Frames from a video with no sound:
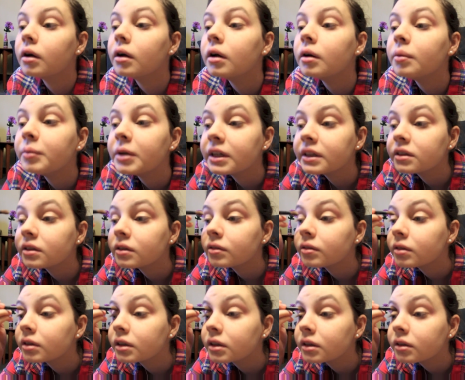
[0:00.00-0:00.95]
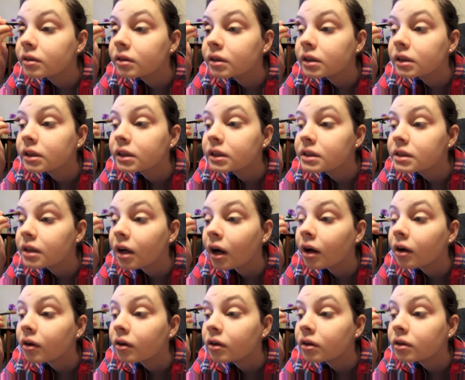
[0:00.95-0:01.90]
It makes it really, really
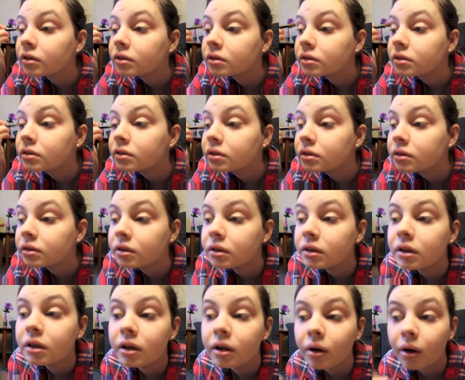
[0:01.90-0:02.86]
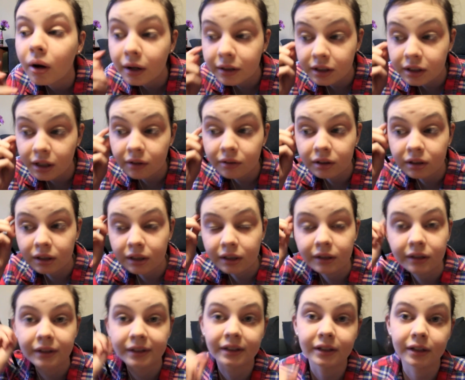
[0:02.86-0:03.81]
subtle, which I really
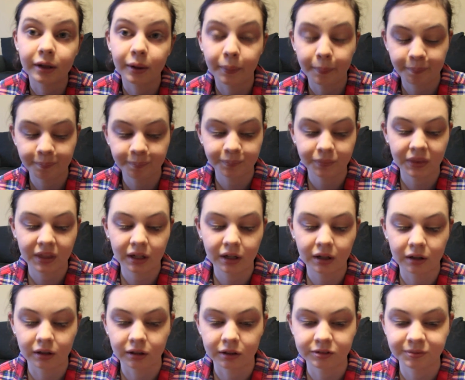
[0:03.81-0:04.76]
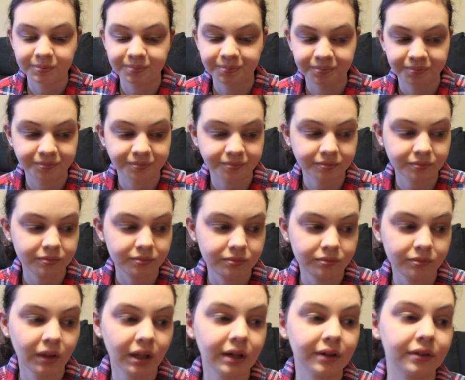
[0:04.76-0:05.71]
like. And
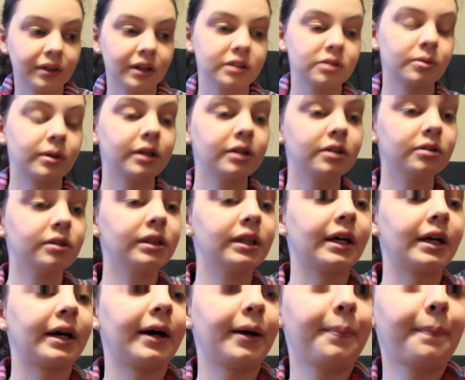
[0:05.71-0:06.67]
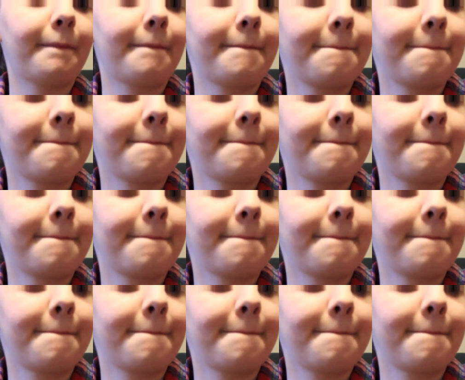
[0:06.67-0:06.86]
that's what I do with that.